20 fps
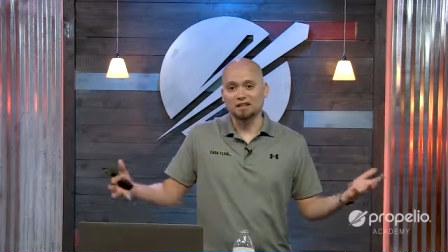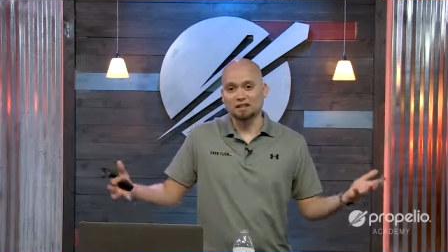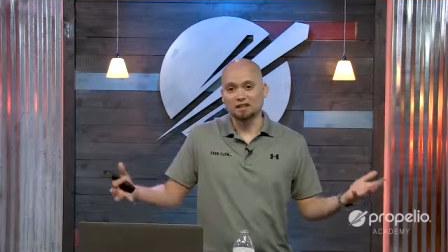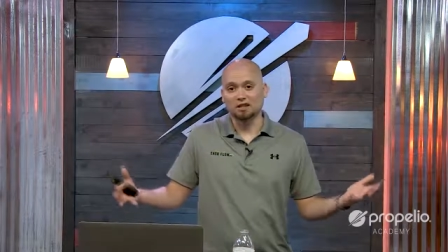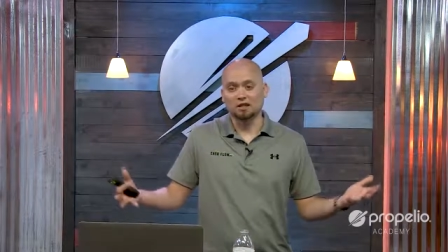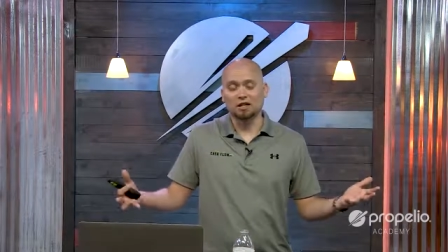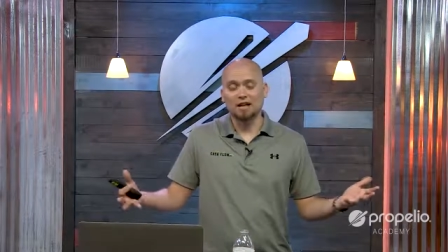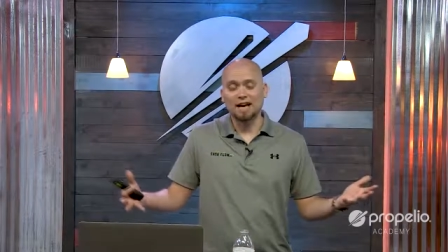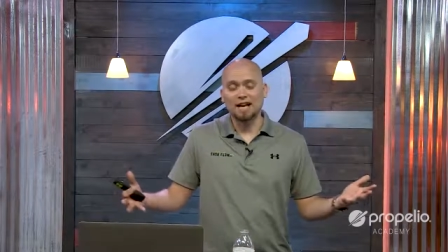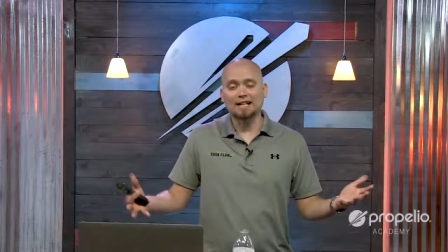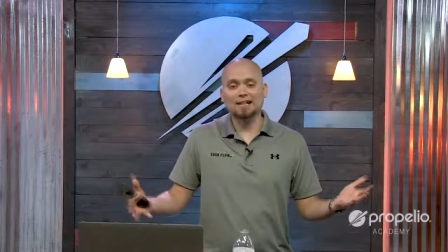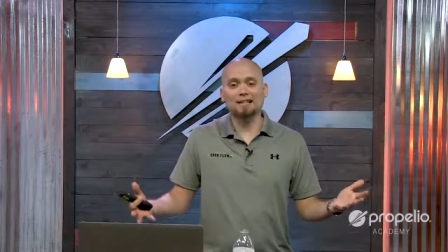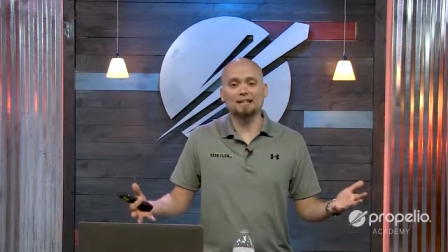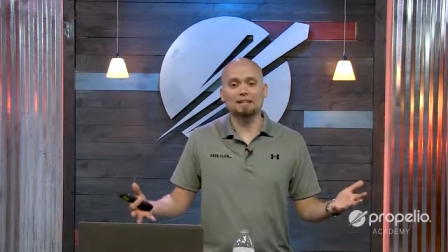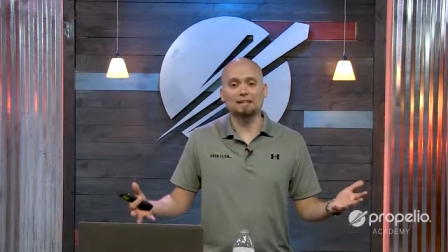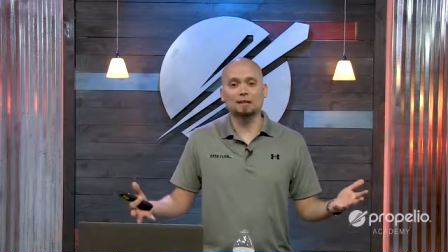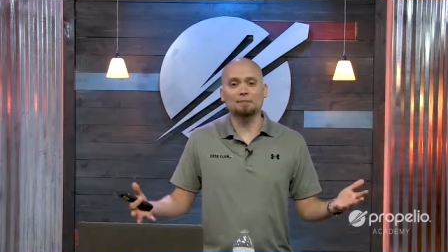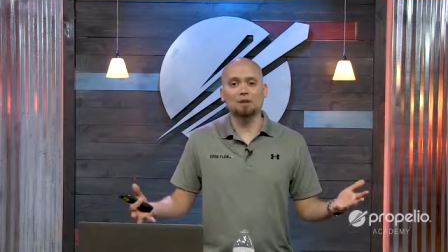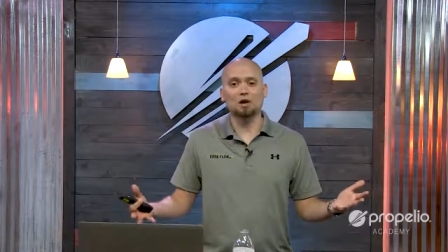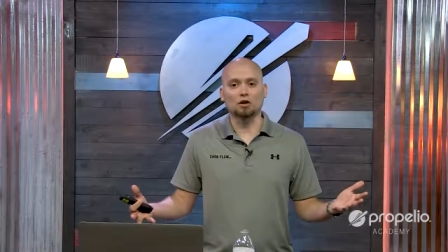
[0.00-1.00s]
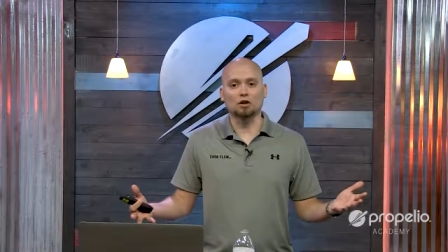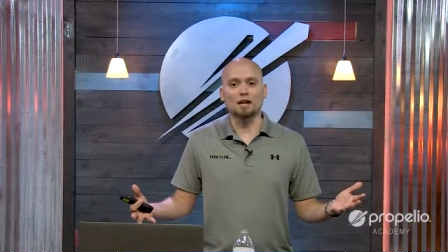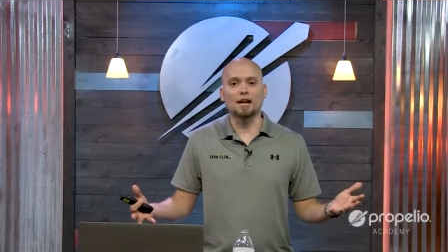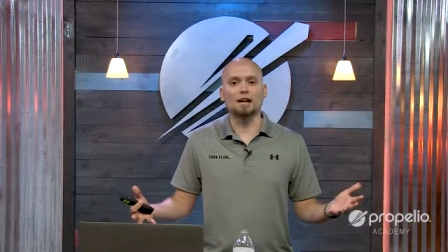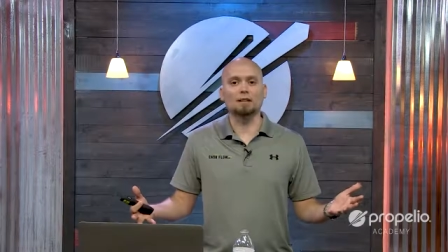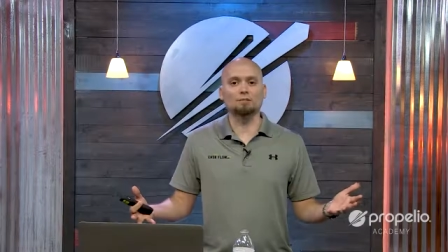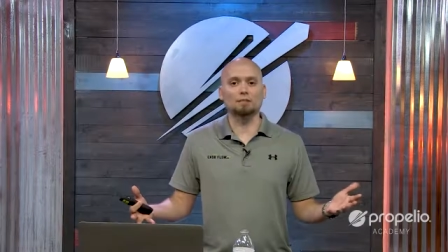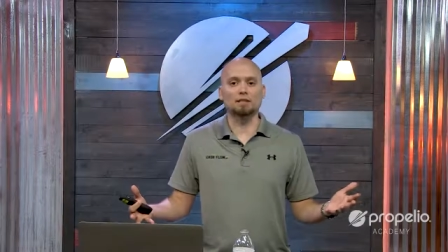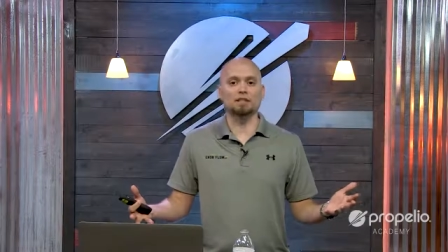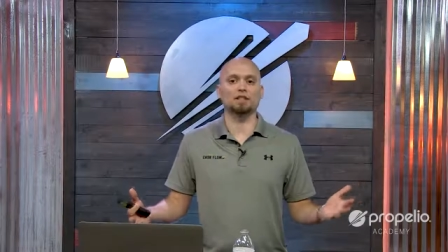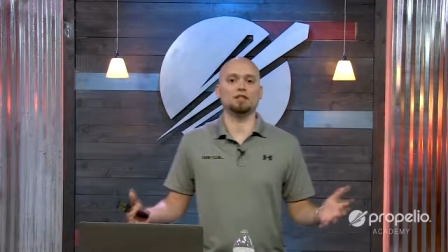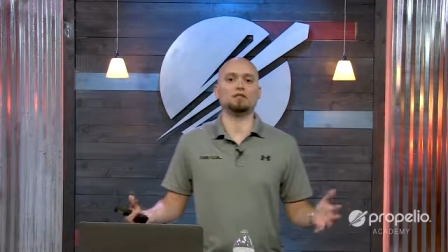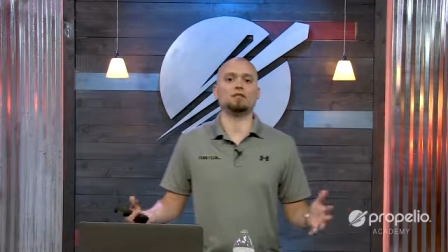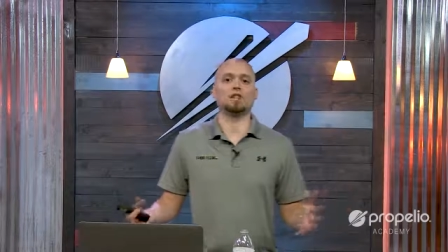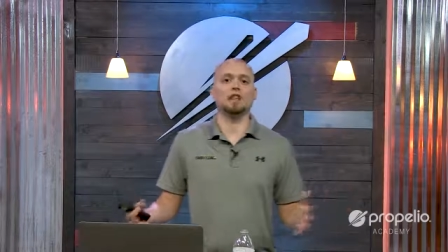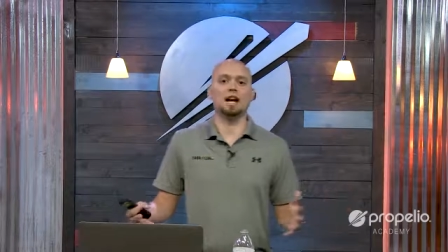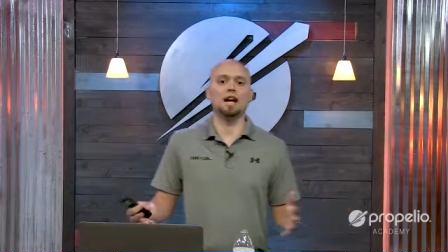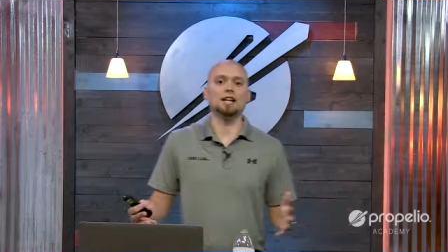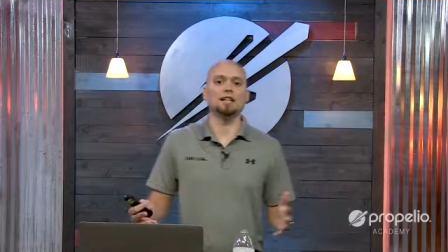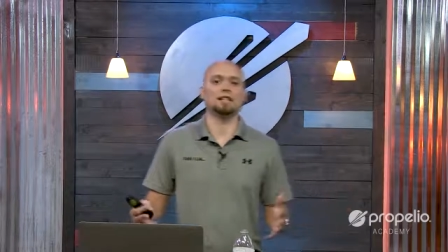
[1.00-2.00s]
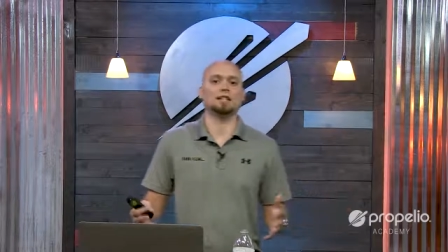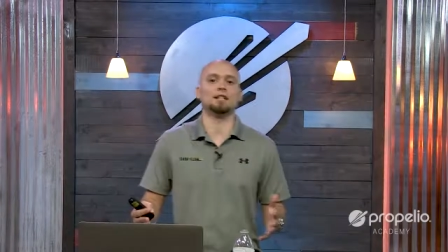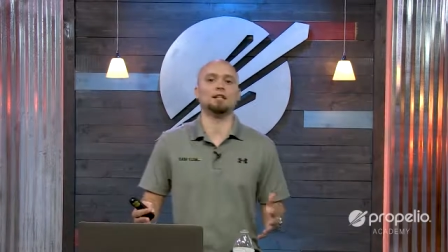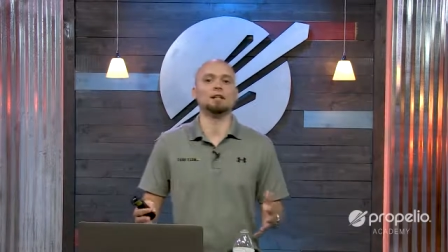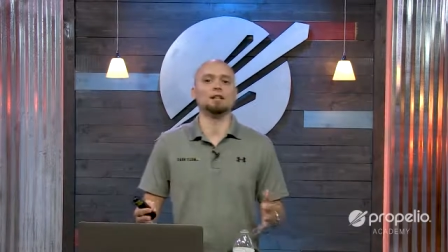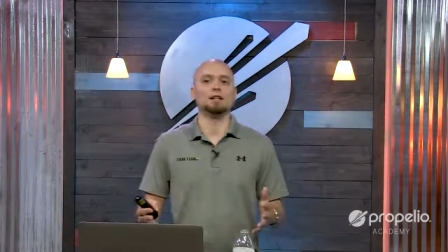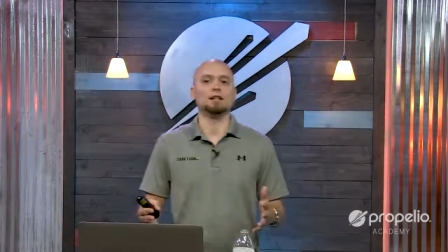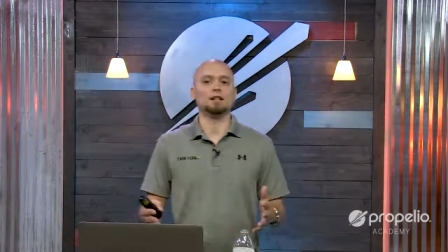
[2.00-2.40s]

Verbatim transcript: You kind of ended up all right because you've gotten